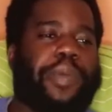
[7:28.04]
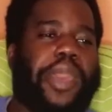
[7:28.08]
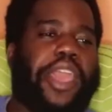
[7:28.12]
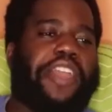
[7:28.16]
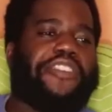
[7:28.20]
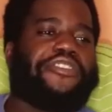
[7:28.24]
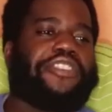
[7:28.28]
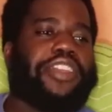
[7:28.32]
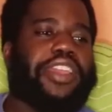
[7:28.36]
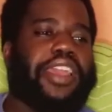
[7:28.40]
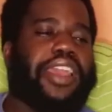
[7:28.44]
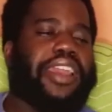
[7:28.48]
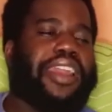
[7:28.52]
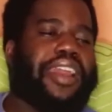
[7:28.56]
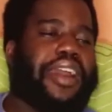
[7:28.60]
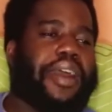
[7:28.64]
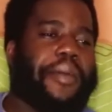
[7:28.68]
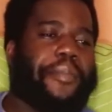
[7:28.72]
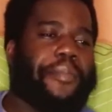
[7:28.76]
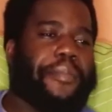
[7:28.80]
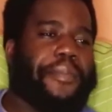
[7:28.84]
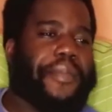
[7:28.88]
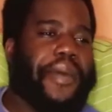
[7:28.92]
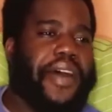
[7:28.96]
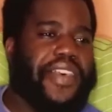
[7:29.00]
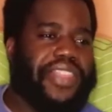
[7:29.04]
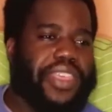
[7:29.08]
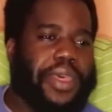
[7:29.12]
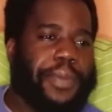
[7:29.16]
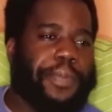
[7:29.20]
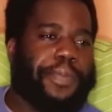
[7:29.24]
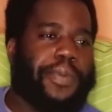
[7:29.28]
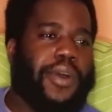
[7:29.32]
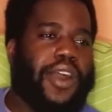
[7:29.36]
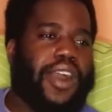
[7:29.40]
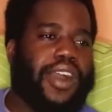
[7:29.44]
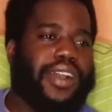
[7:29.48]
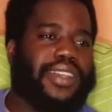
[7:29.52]
burying a
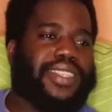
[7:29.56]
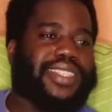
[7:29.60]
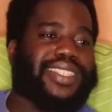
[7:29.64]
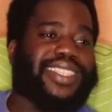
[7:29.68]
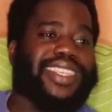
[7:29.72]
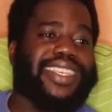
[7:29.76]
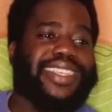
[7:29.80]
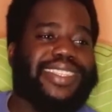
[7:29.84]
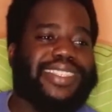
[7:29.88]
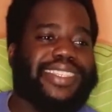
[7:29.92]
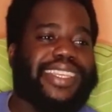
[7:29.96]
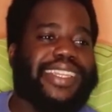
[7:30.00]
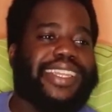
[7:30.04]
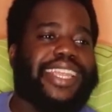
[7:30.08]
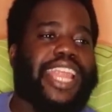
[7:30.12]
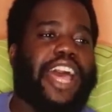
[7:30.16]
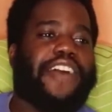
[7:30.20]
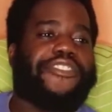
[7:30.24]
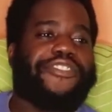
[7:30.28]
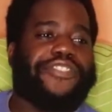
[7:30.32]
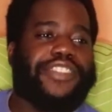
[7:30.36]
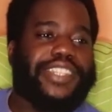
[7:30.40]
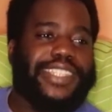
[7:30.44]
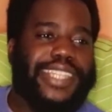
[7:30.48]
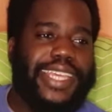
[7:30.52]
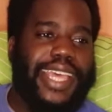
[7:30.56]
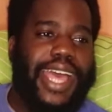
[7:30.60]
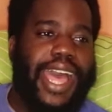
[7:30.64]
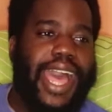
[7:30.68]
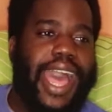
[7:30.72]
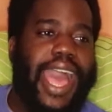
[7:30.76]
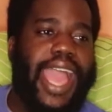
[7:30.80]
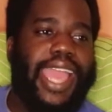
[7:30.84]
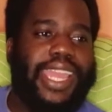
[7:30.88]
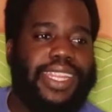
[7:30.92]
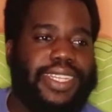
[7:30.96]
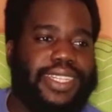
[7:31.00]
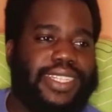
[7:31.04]
mother box is enough to
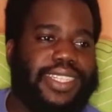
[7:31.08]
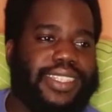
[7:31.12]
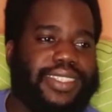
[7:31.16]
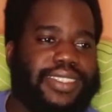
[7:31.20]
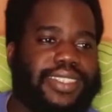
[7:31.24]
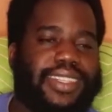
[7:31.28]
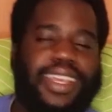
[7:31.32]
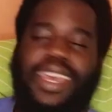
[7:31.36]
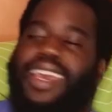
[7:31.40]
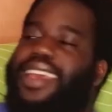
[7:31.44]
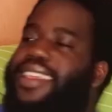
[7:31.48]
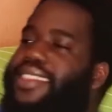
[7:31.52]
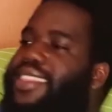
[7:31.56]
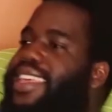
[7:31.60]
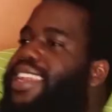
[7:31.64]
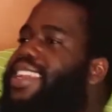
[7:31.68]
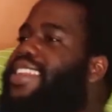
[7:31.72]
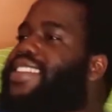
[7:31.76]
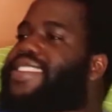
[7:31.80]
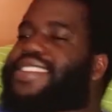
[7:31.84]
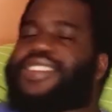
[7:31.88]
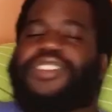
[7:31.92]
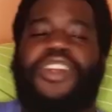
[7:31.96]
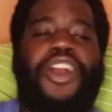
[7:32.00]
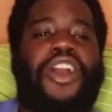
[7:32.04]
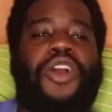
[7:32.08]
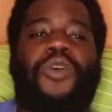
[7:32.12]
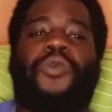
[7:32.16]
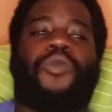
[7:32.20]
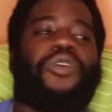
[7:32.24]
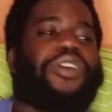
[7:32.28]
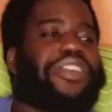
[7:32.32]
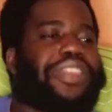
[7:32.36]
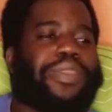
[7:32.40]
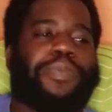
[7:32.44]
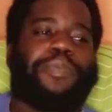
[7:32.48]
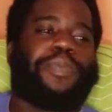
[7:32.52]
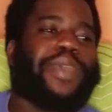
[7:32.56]
hide it, then it's not
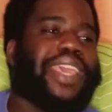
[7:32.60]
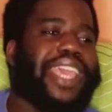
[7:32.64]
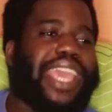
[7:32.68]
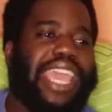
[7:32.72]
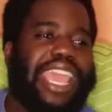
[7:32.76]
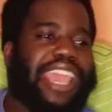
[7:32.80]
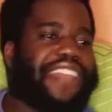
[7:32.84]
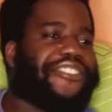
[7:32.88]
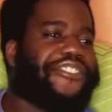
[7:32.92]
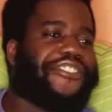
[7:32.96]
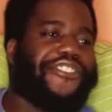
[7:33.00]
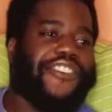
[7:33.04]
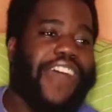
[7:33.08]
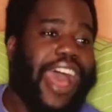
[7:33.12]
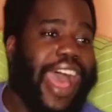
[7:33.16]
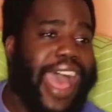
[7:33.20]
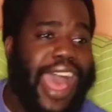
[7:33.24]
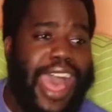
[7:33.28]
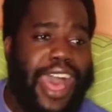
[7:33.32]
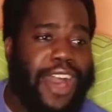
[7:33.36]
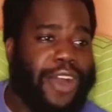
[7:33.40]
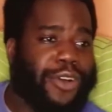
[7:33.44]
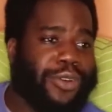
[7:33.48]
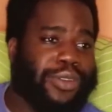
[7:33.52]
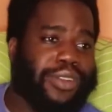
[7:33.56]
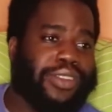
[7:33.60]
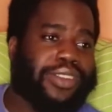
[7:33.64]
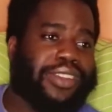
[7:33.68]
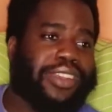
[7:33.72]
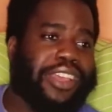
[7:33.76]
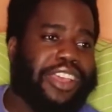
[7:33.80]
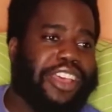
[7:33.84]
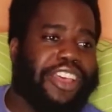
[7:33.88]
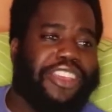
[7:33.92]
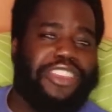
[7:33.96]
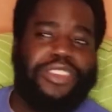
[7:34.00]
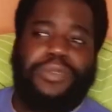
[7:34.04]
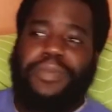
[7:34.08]
worth being found.
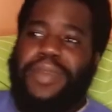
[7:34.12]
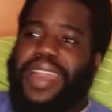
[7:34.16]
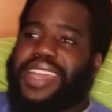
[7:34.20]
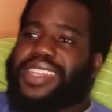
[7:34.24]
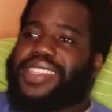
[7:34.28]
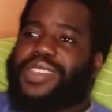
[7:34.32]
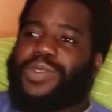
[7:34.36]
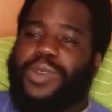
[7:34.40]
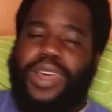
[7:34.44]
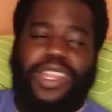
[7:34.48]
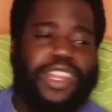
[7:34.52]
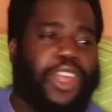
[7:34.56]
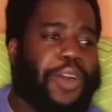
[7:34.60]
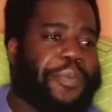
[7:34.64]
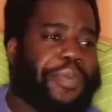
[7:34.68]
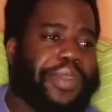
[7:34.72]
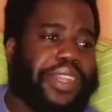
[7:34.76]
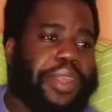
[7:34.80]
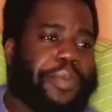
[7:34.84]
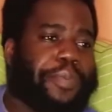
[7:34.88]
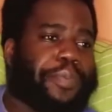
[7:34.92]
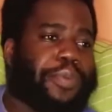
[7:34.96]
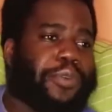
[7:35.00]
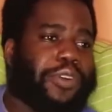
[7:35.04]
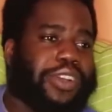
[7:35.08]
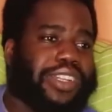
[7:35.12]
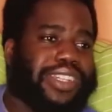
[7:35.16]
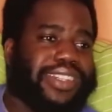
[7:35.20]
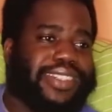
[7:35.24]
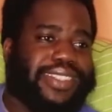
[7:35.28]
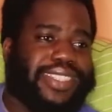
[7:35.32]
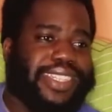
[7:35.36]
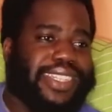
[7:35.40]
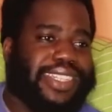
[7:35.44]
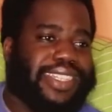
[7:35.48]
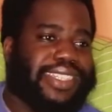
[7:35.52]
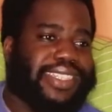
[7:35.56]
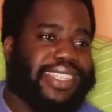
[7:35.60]
You might as well open a portal
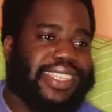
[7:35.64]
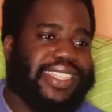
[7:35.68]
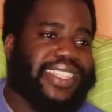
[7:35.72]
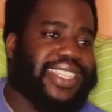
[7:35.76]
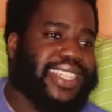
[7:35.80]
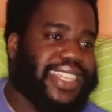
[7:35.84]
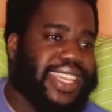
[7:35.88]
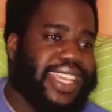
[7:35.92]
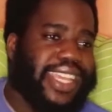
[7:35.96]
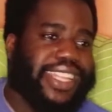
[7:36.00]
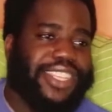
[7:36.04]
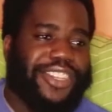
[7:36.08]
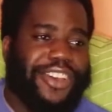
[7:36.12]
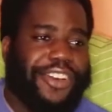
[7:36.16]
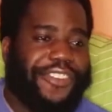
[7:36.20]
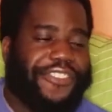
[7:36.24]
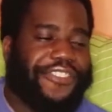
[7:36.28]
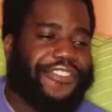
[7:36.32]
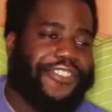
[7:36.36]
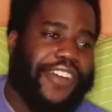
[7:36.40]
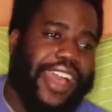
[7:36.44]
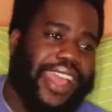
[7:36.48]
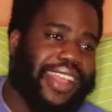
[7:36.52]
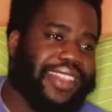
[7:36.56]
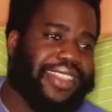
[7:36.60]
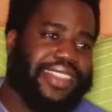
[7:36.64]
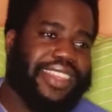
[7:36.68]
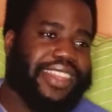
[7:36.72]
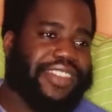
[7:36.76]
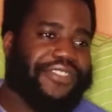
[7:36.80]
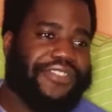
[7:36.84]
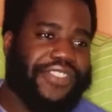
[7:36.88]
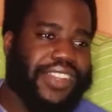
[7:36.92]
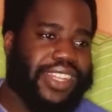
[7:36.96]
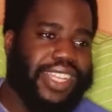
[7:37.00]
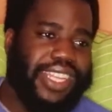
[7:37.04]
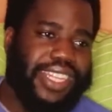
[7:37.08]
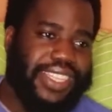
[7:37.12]
to Disney and go find the
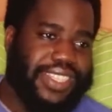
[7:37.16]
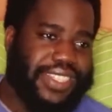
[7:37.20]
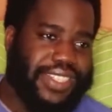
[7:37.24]
Infinity